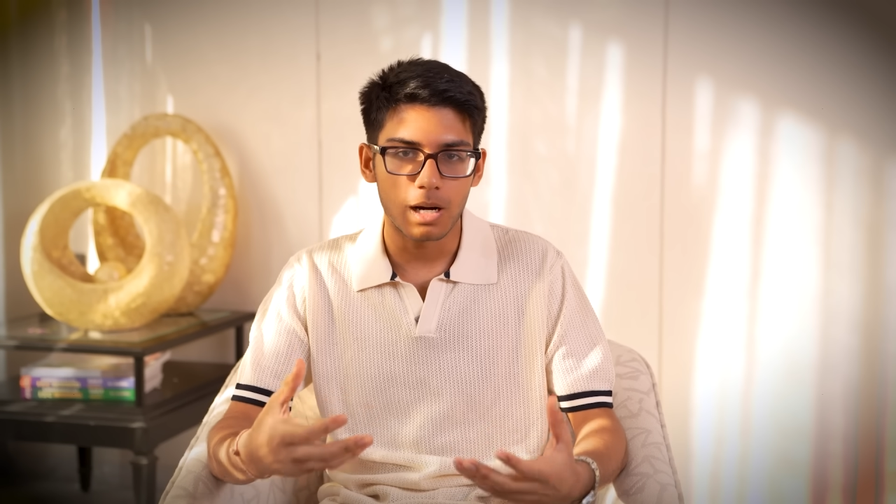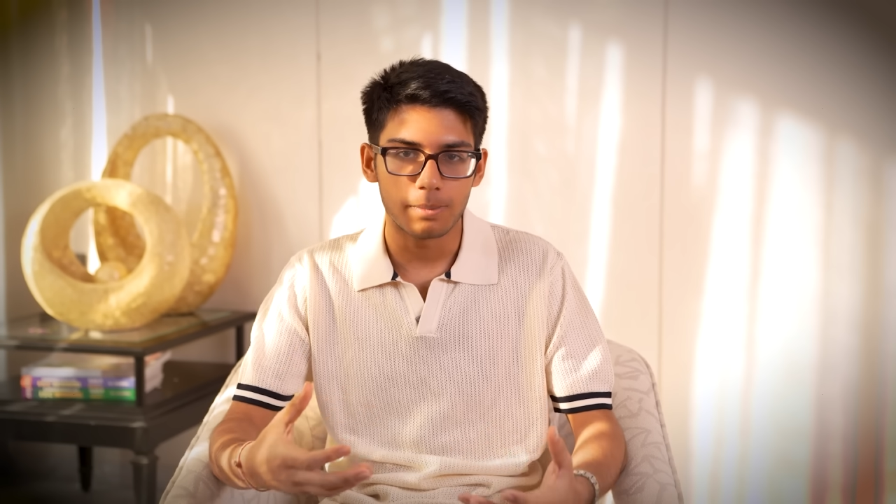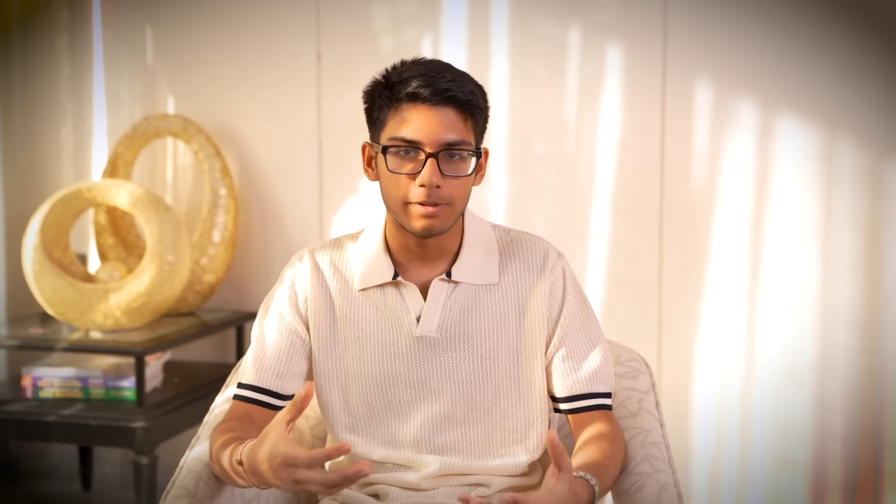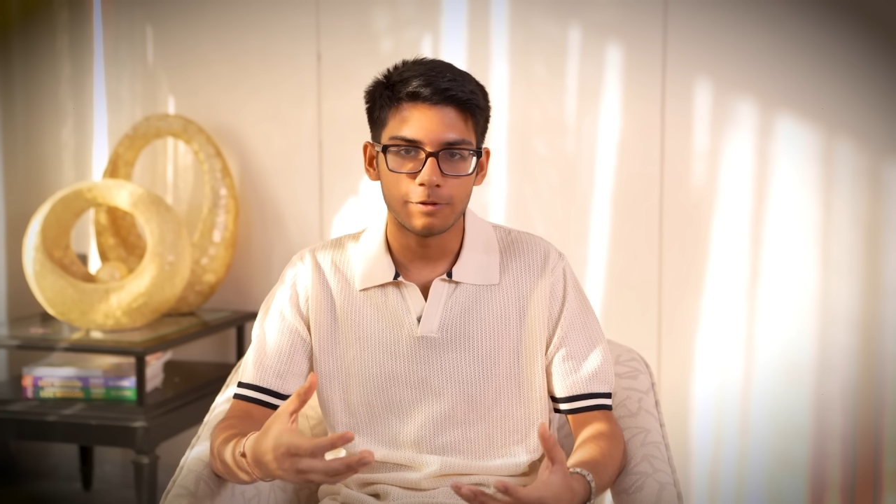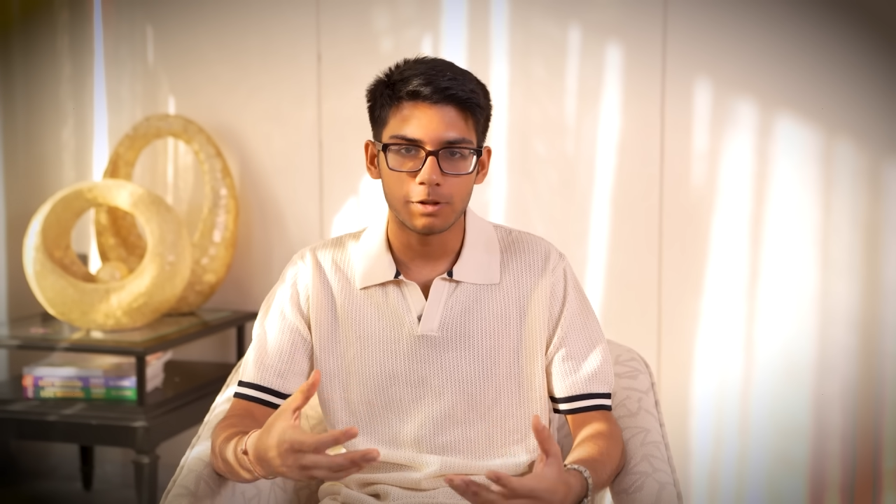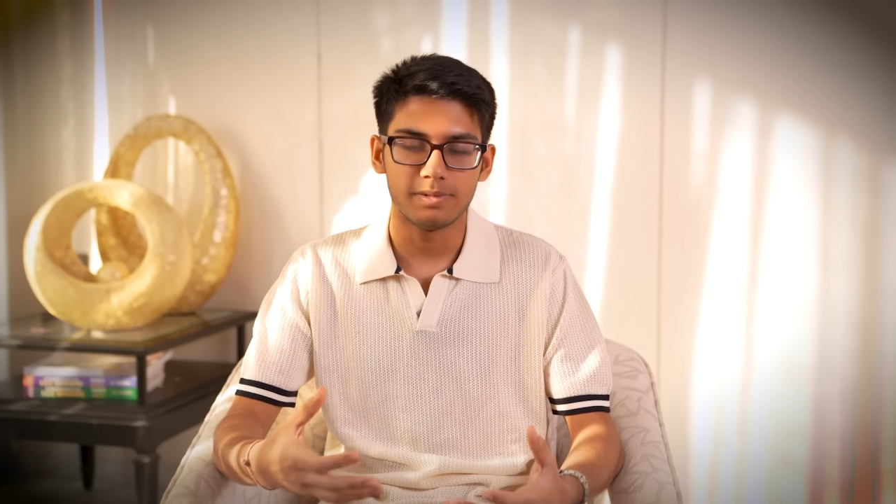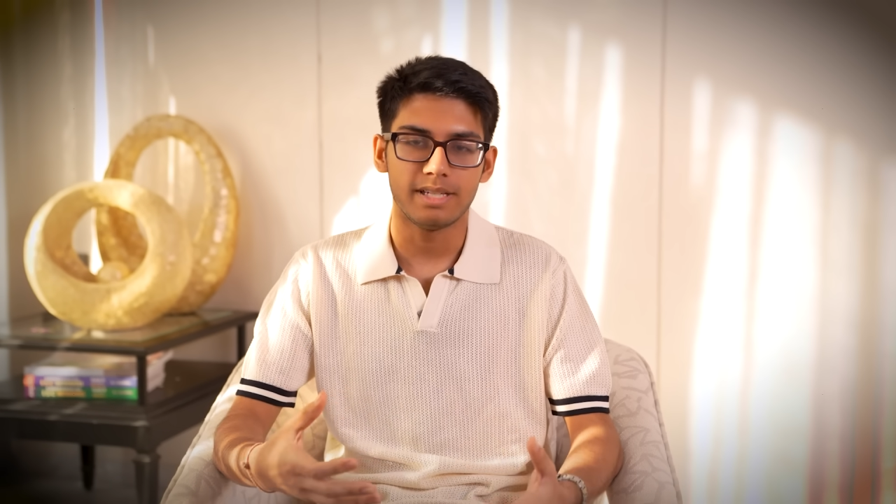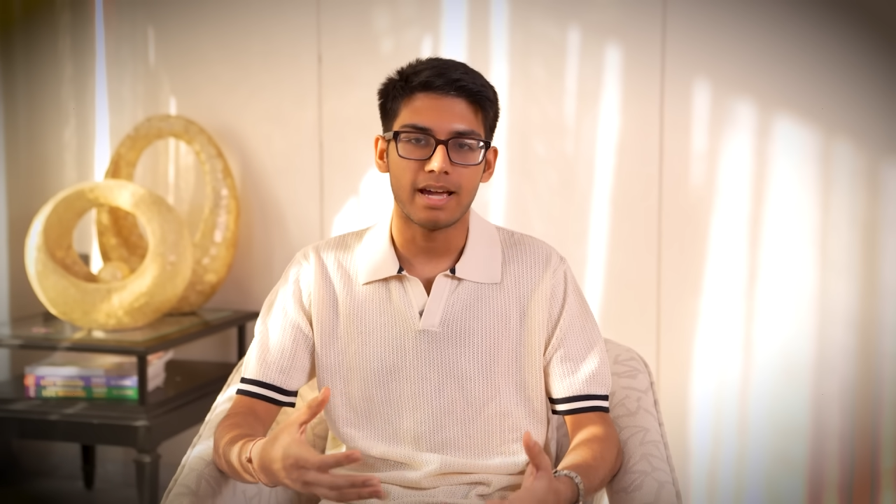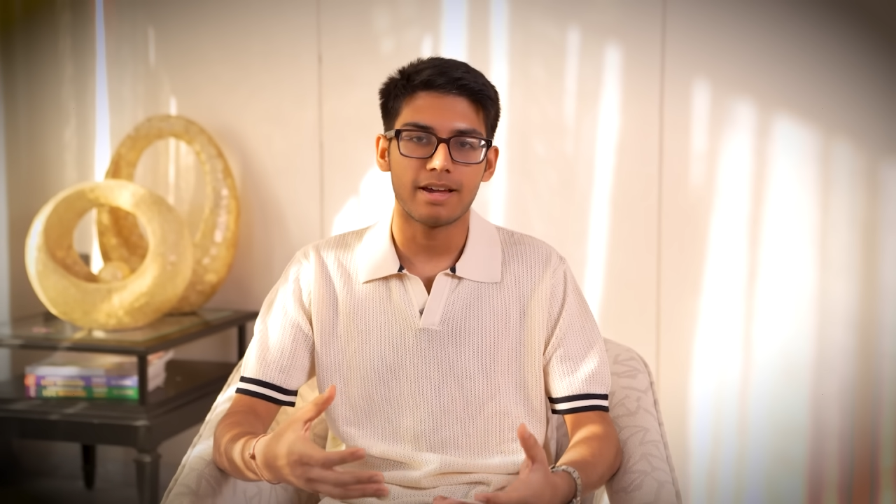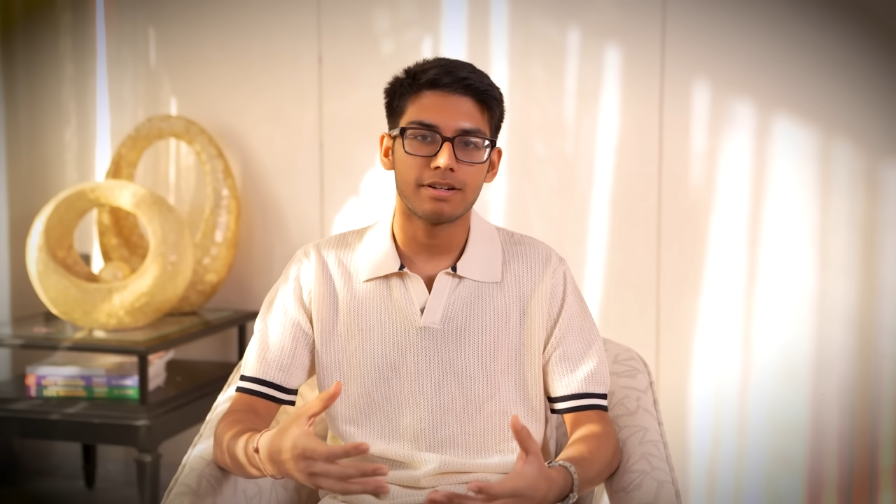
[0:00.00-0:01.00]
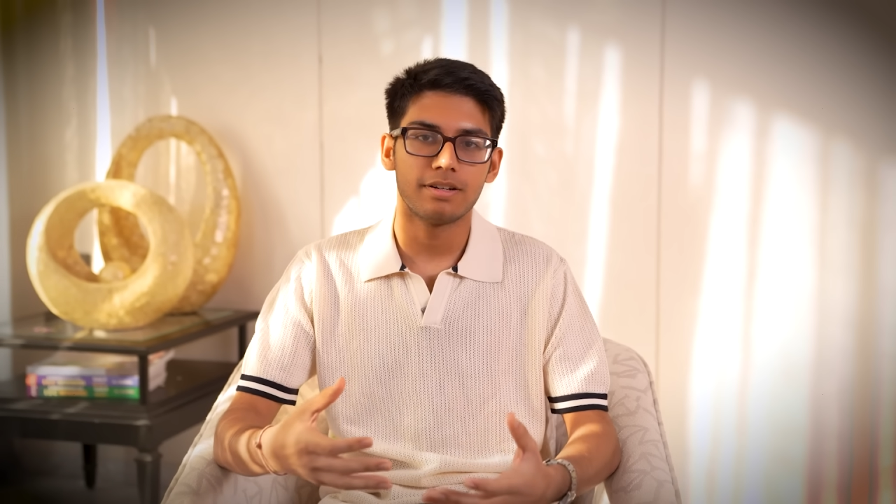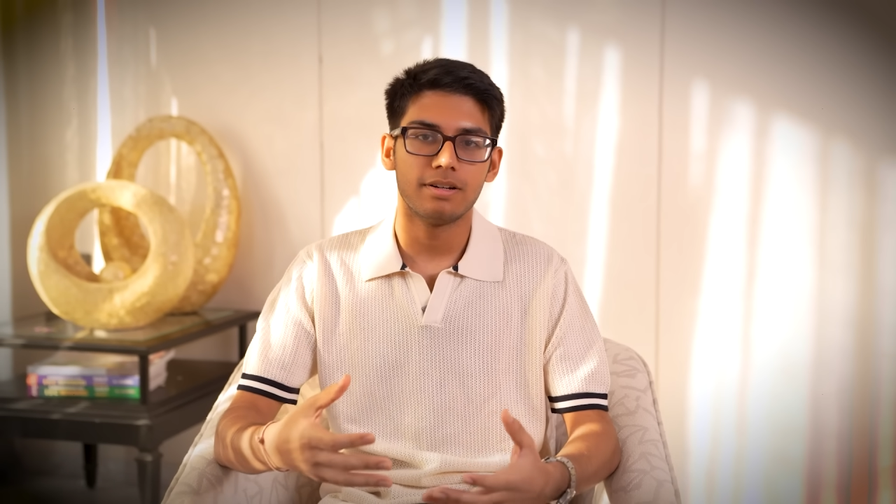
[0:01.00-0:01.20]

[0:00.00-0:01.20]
carbon from the air.